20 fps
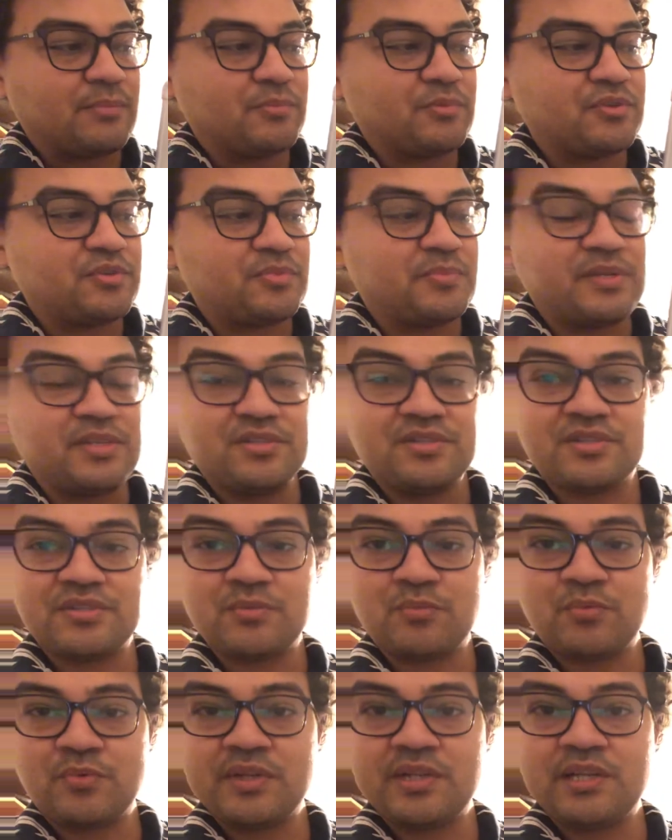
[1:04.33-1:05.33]
which means
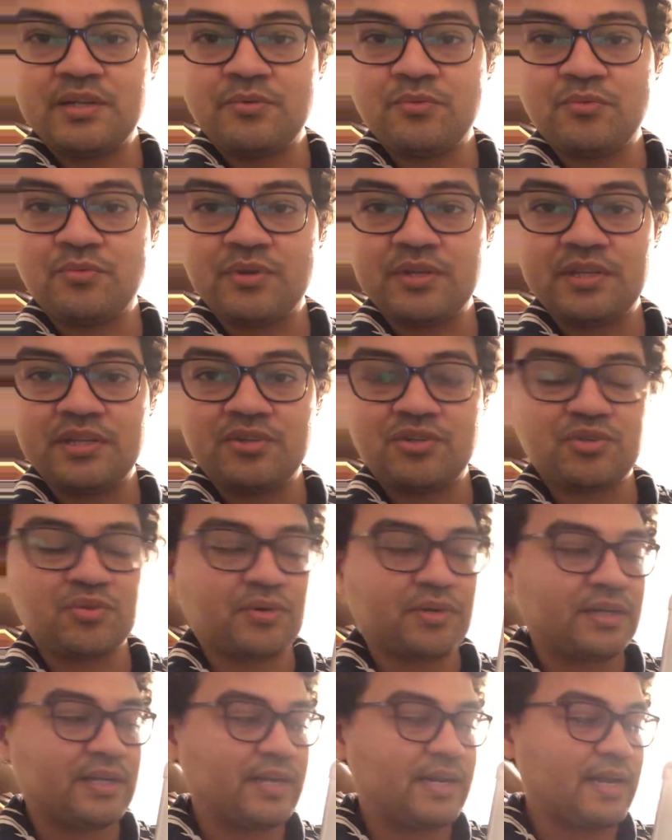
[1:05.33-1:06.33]
really, really
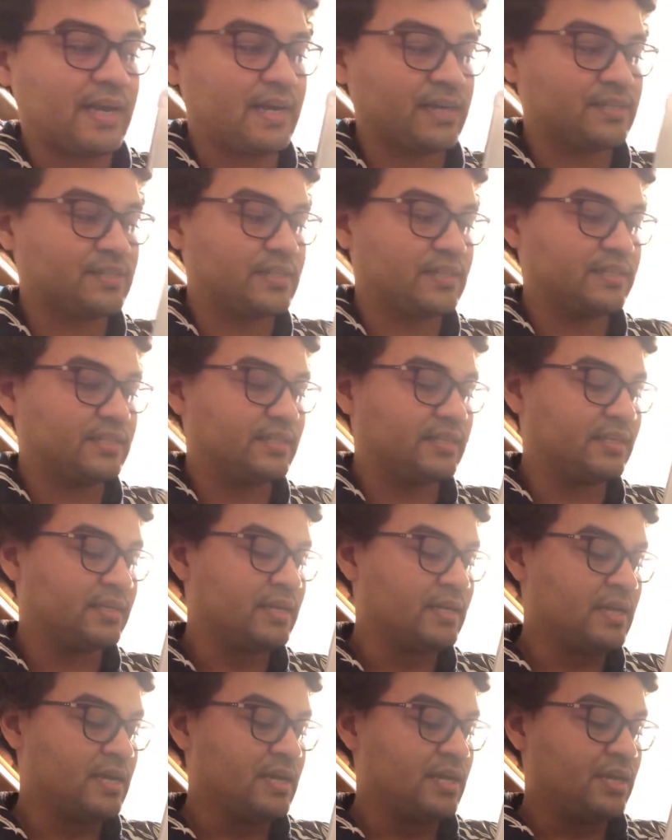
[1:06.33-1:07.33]
short and accented.
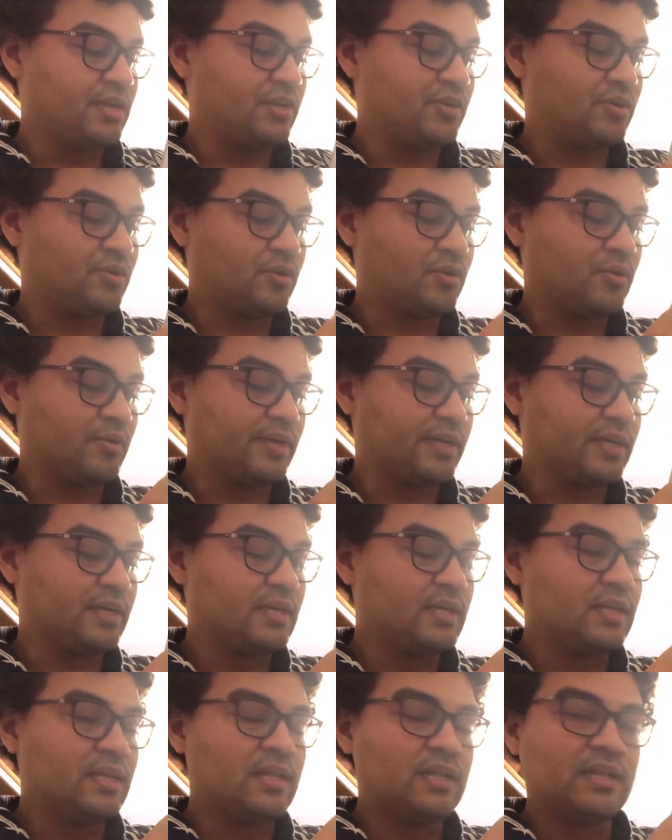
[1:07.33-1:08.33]
You're going
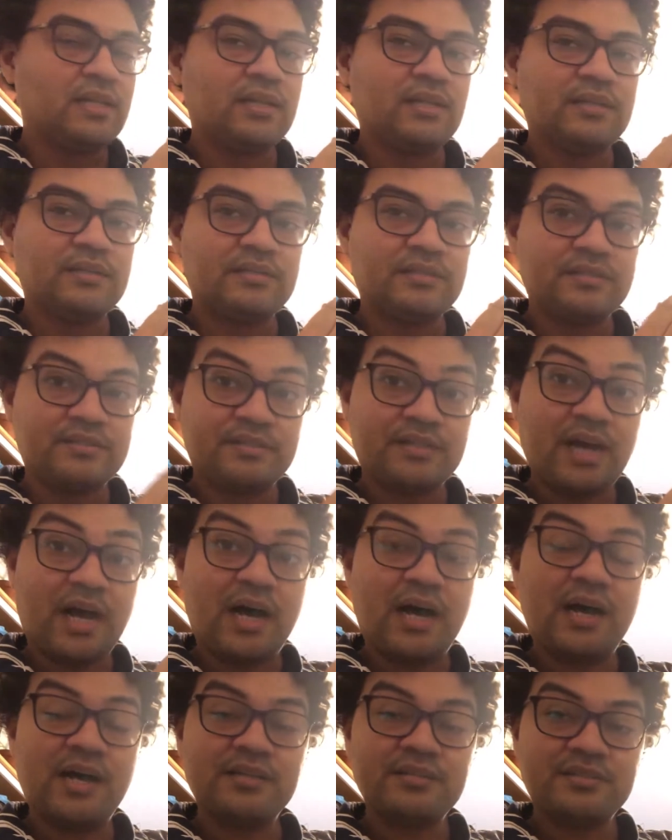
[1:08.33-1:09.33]

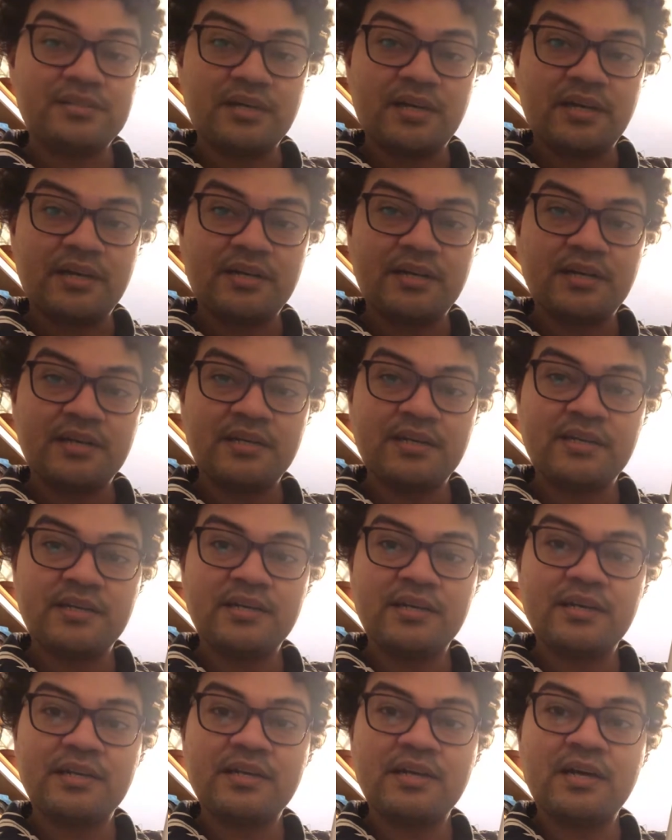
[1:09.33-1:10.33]
da da da da
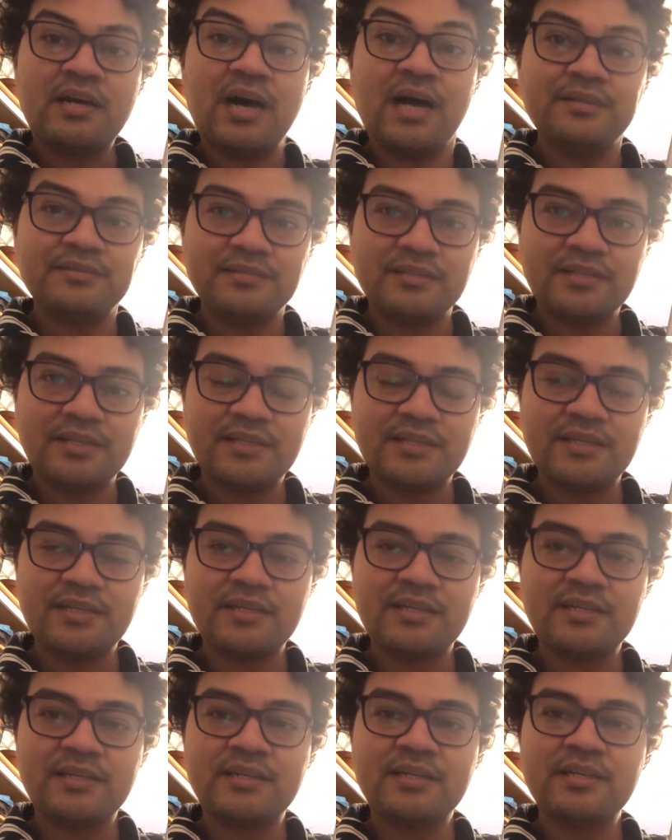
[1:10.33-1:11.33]
da da ha da da
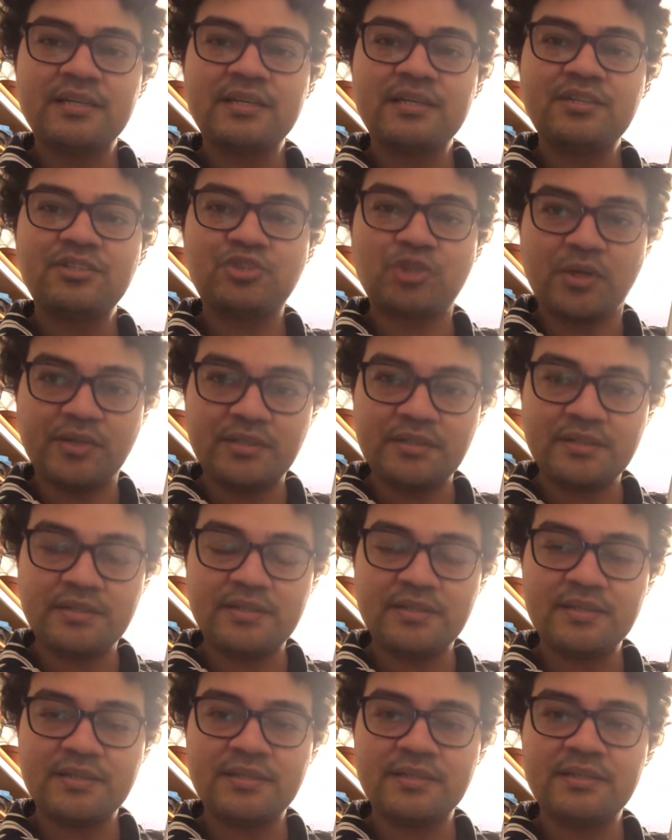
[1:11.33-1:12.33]
da da da short da
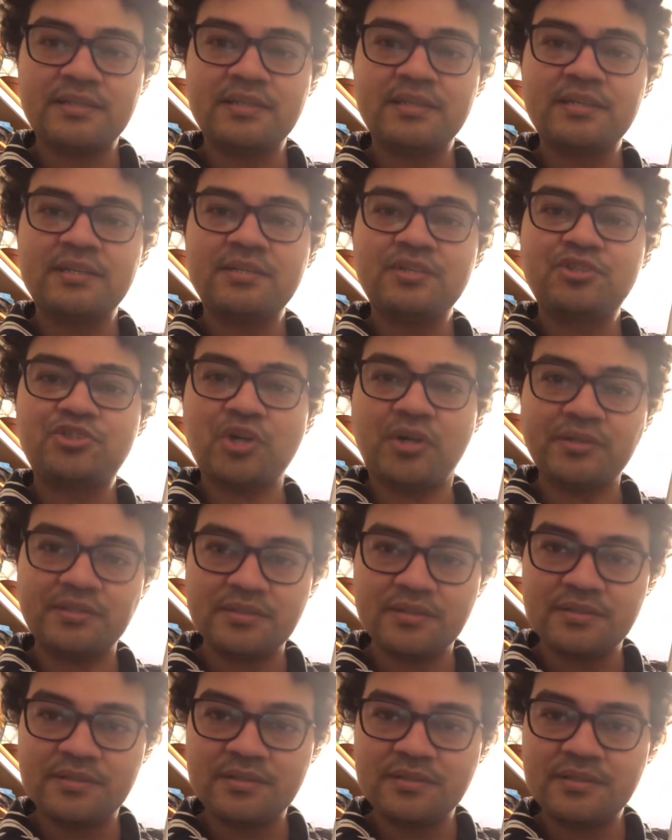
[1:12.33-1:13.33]
da da da da short
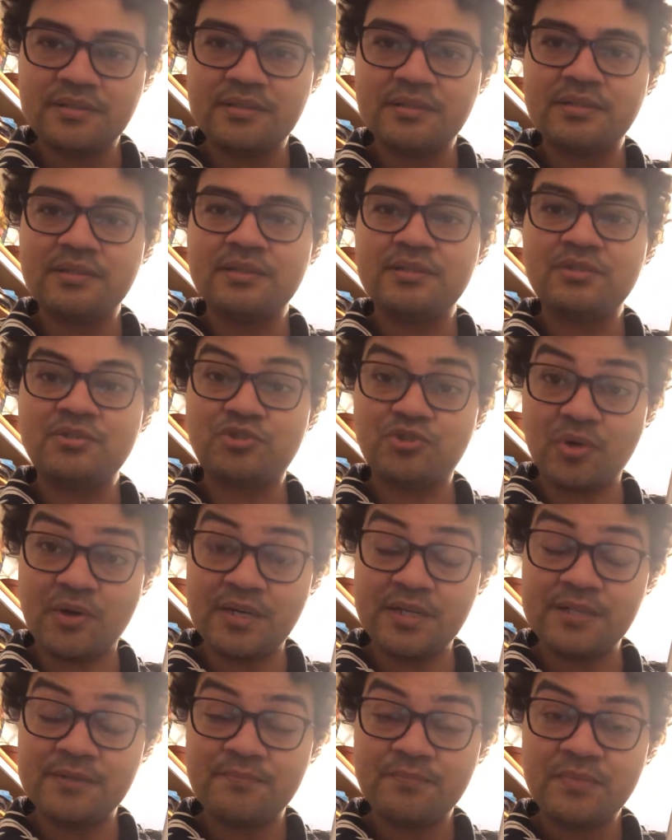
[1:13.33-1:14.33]
da da da da
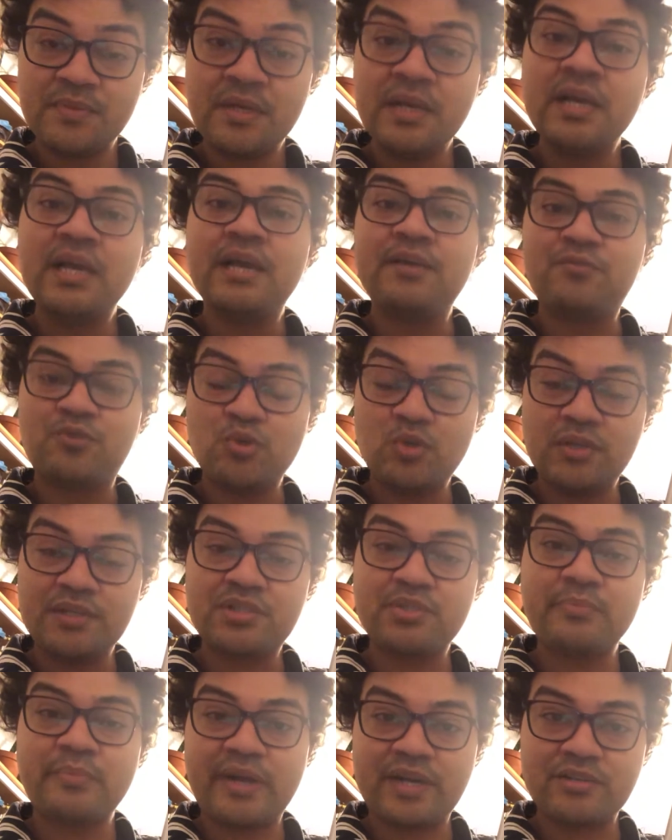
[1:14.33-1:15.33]
short. If you
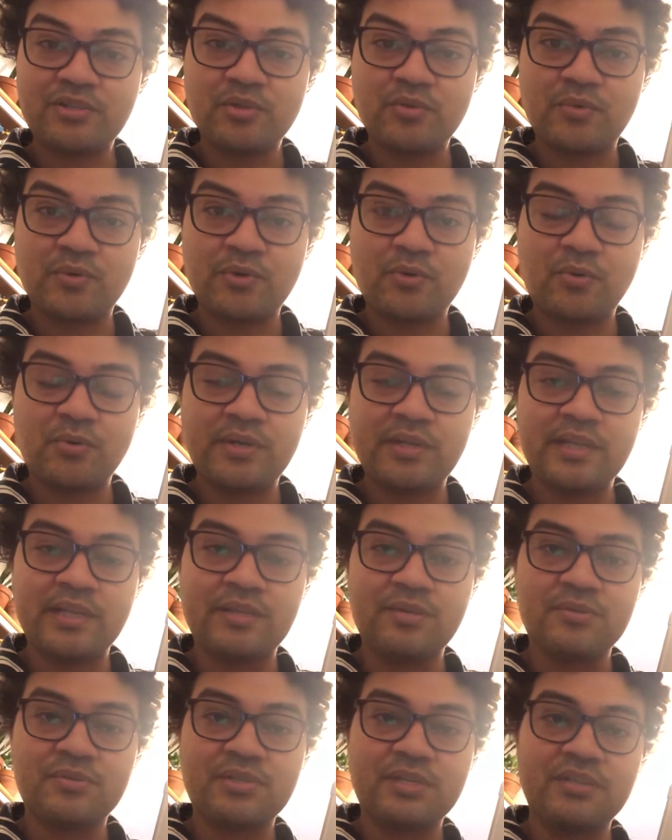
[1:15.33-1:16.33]
listen back to the recording that
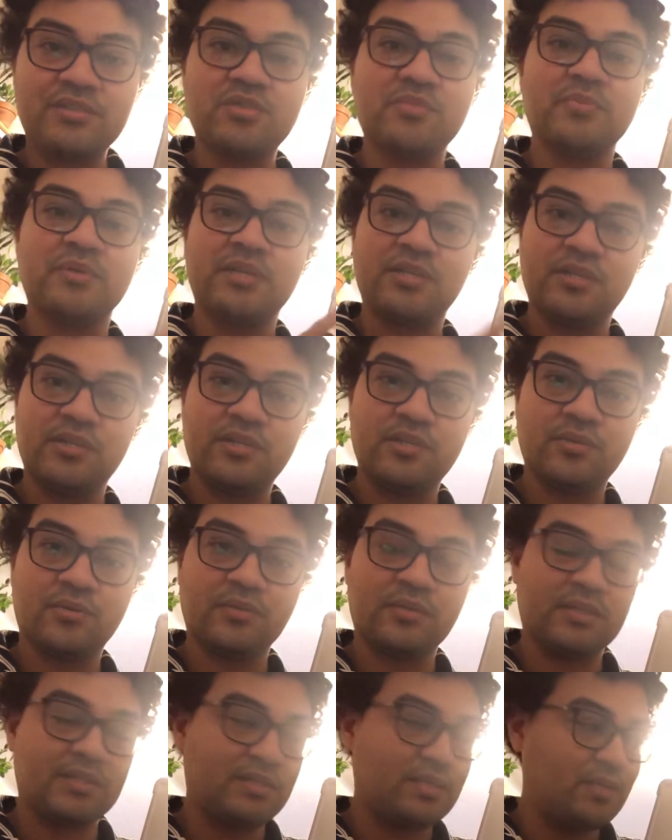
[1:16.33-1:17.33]
you sent to me,
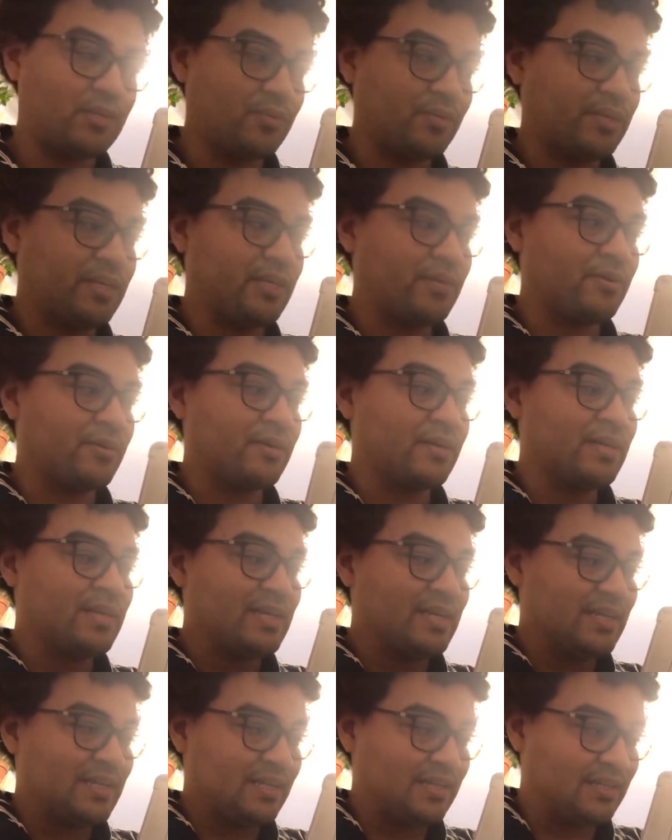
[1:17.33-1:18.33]
you'll hear
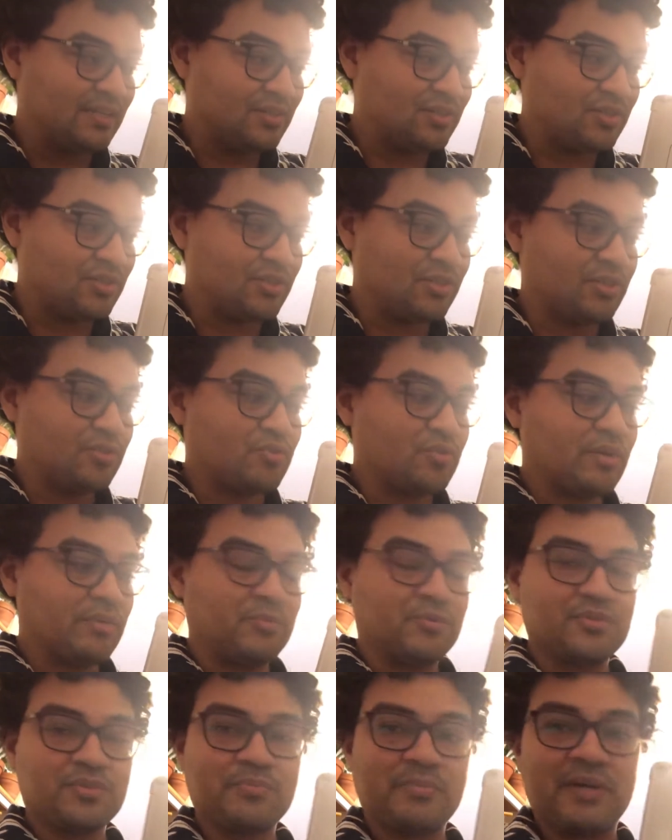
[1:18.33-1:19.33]
this is the
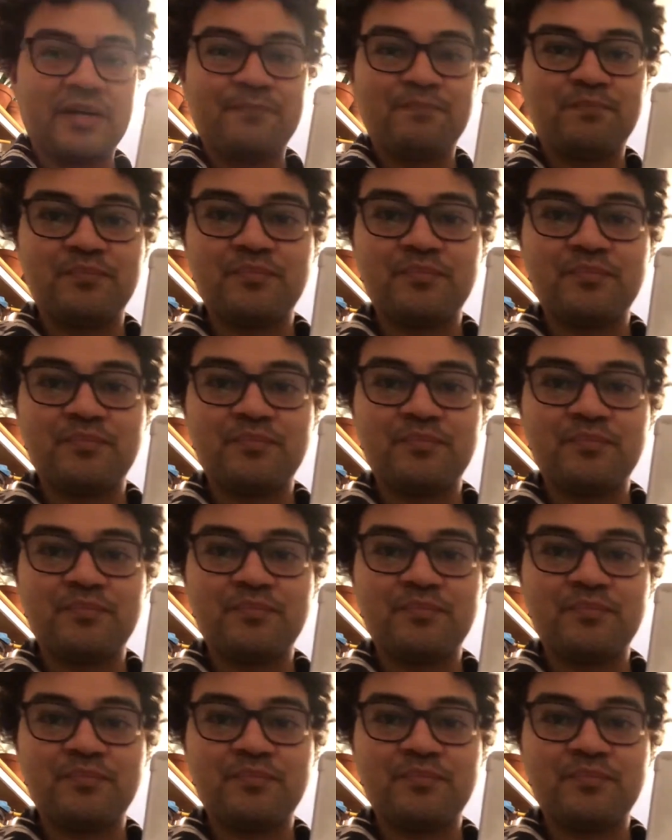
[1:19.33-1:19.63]
trouble spot,